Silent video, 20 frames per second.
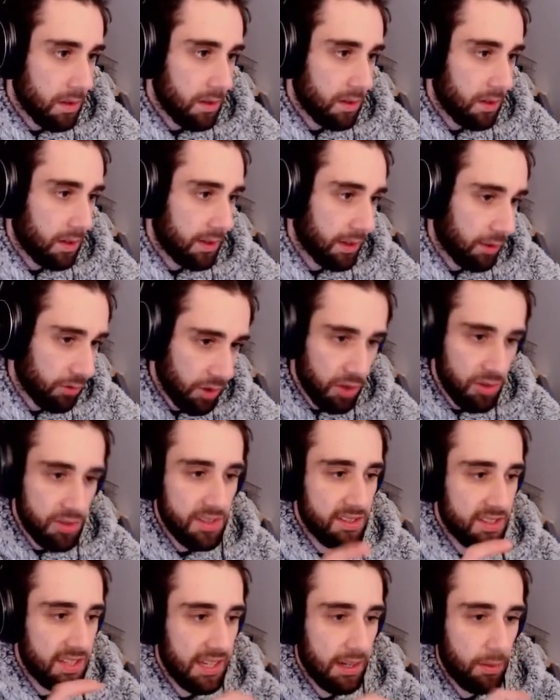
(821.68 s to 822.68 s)
Now
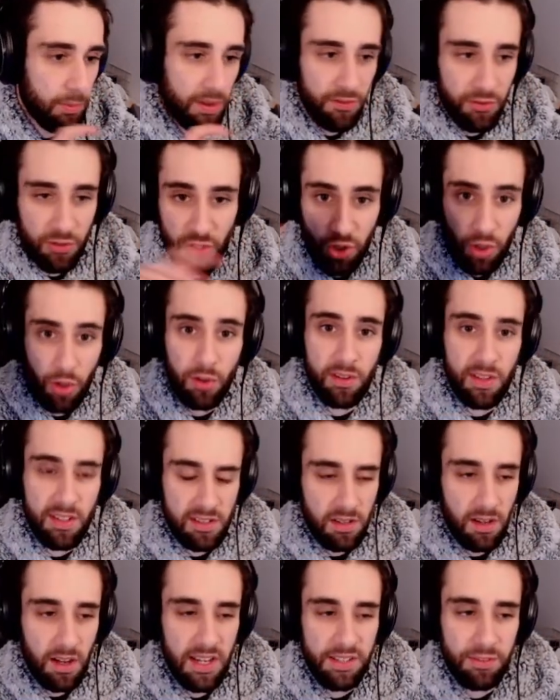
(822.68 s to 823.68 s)
notice here, we've shot
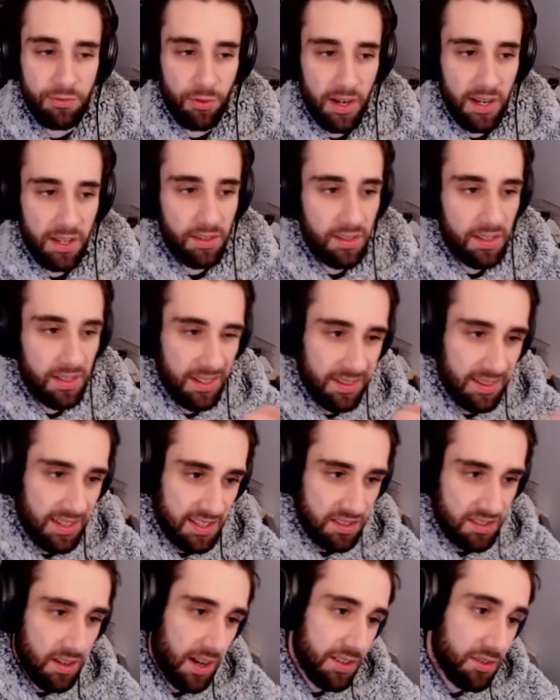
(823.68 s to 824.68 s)
this guy's friend.
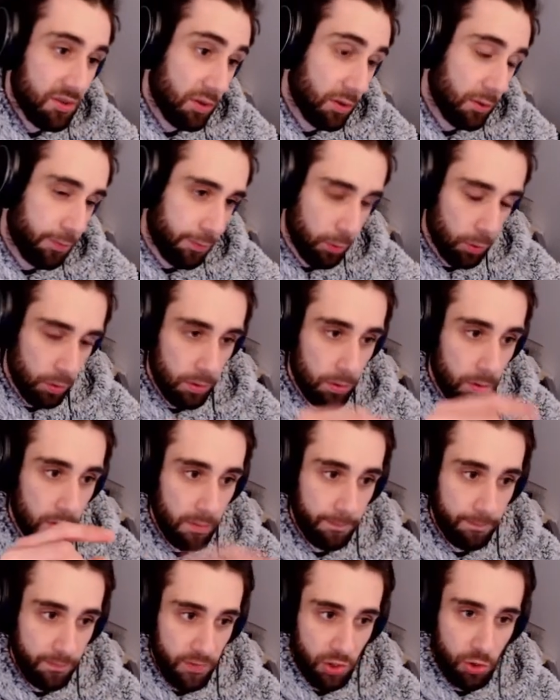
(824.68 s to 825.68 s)
This guy's on the floor
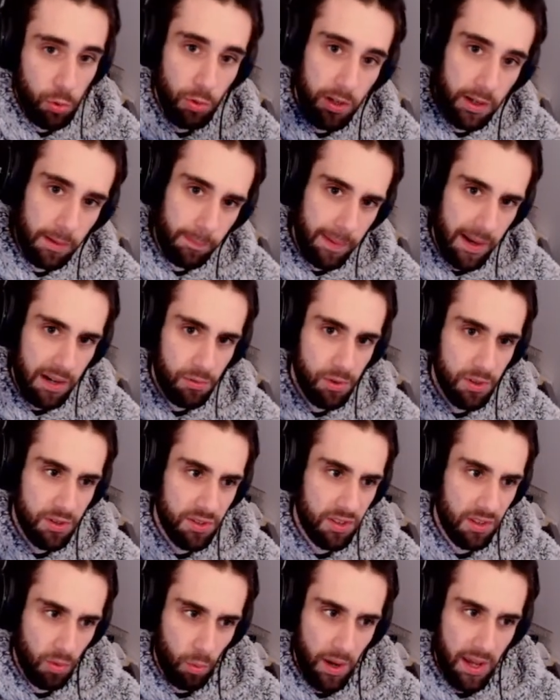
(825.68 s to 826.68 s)
crawling
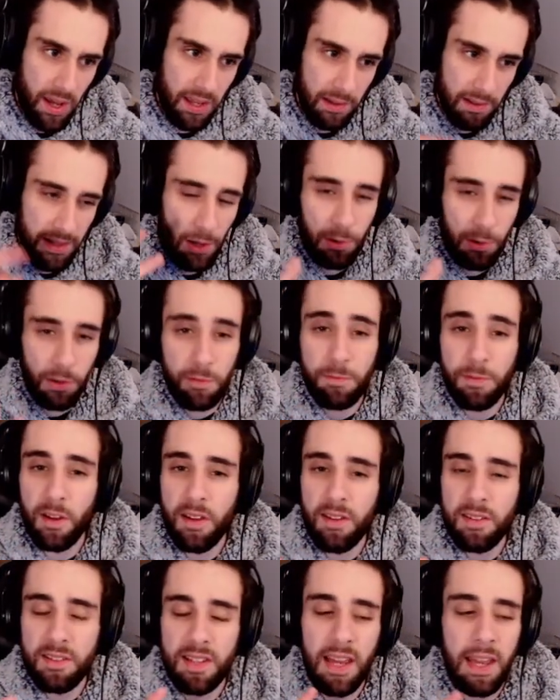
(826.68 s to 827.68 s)
backwards and away. Now in the
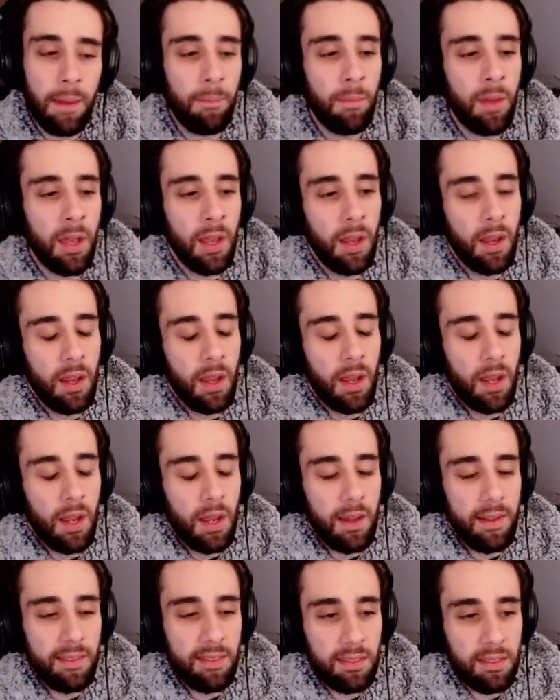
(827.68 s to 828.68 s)
first game,
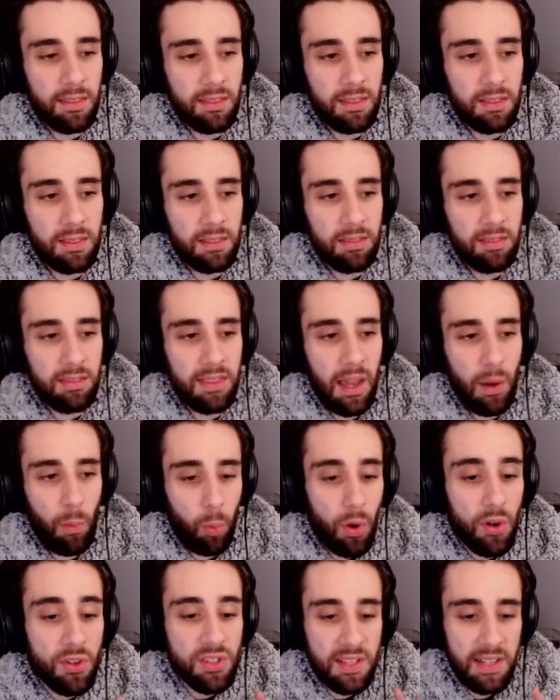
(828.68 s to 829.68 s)
there
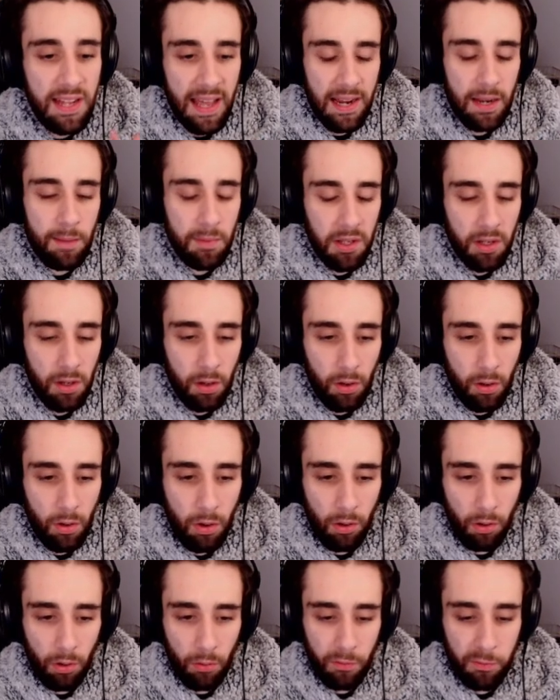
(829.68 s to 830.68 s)
was an element
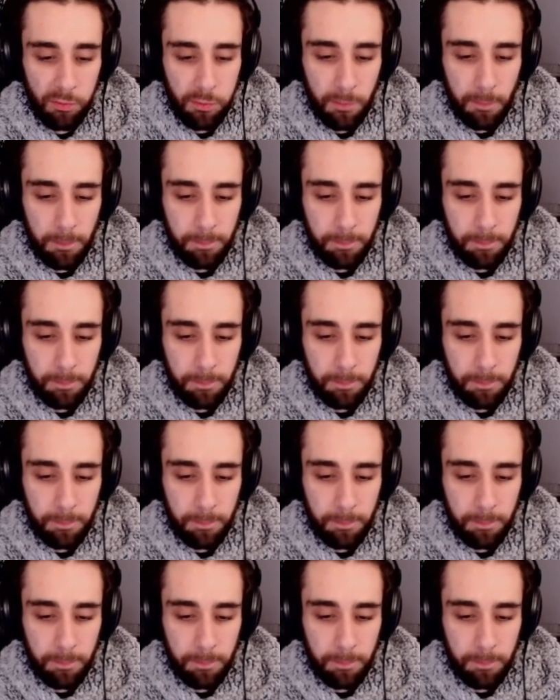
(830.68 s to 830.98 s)
of...